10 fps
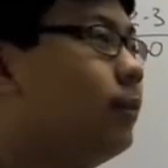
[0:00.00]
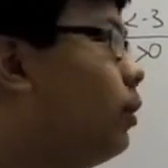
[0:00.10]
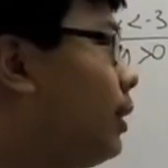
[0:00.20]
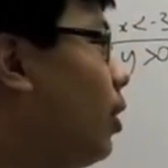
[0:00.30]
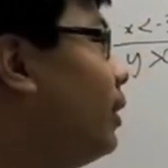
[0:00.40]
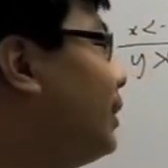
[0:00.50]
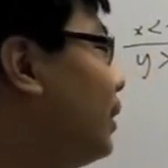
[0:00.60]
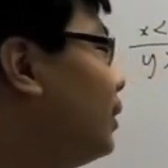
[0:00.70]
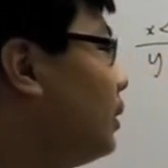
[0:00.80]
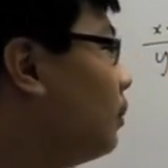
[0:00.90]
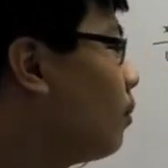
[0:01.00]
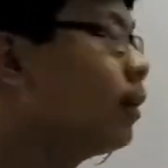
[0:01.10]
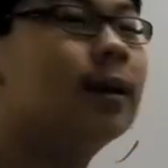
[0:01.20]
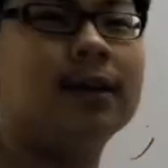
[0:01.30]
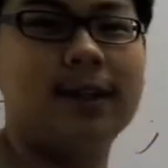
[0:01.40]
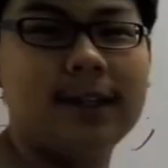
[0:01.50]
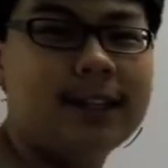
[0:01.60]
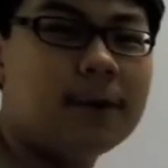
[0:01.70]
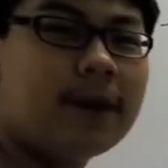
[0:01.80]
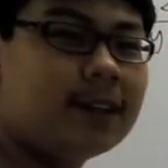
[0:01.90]
those are your answers.
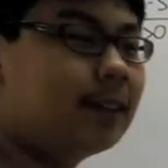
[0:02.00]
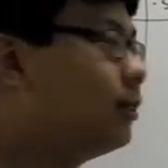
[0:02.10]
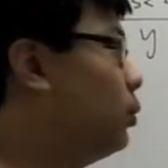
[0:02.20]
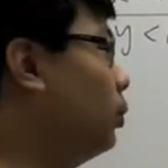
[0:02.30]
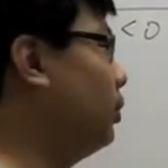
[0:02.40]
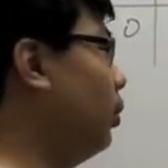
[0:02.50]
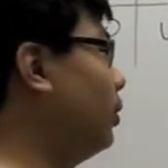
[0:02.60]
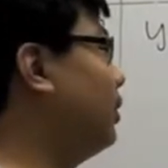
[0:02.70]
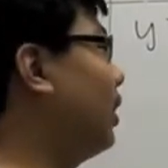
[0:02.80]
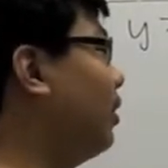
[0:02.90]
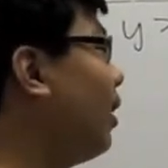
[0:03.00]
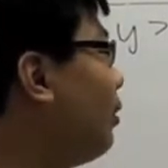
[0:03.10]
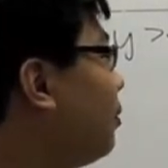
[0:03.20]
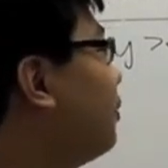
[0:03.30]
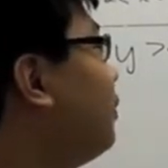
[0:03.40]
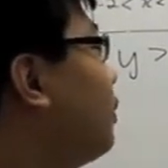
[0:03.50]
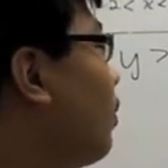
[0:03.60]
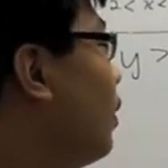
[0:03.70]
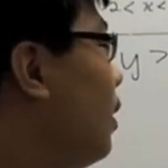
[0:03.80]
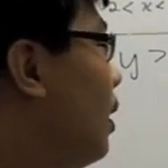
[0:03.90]
Another way is to use the graph.
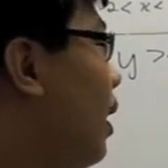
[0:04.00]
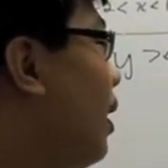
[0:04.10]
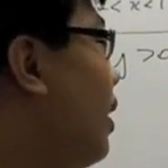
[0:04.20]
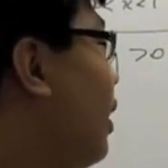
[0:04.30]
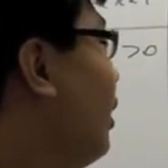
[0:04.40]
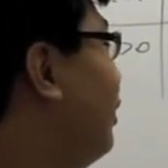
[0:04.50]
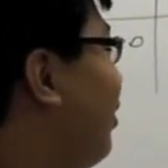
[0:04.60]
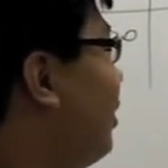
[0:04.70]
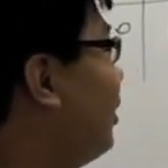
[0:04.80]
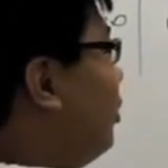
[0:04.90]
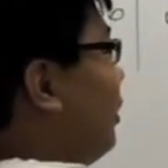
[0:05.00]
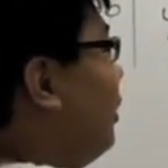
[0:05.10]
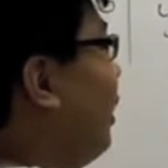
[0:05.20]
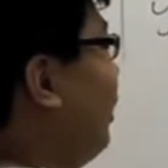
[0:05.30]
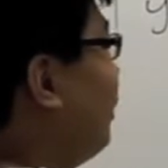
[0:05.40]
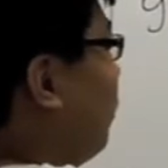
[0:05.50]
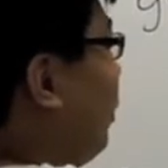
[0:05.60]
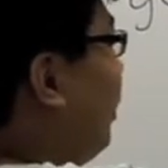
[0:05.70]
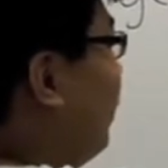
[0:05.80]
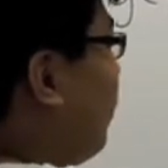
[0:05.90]
And it's very easy to see that this is more
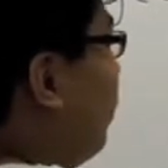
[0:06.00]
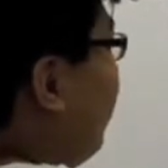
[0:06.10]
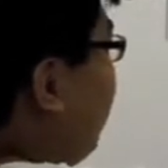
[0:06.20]
than 0, here